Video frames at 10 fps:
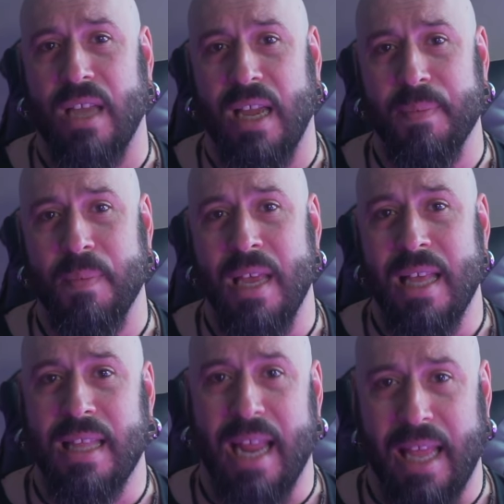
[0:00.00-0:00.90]
time,
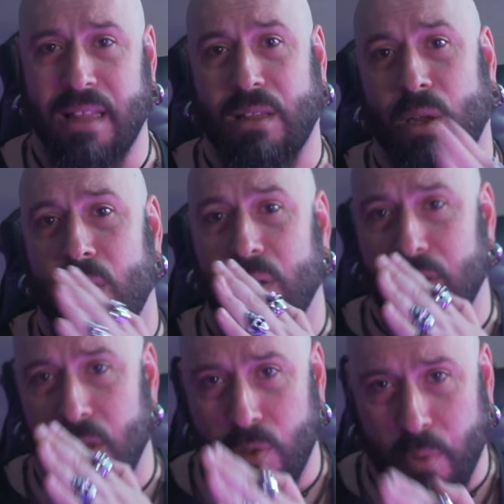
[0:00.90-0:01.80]
the head turned
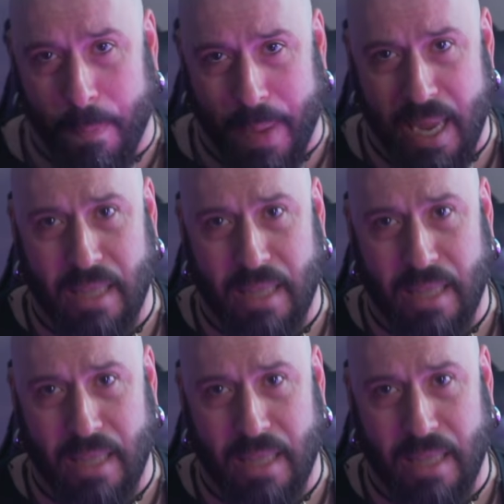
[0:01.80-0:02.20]
to pay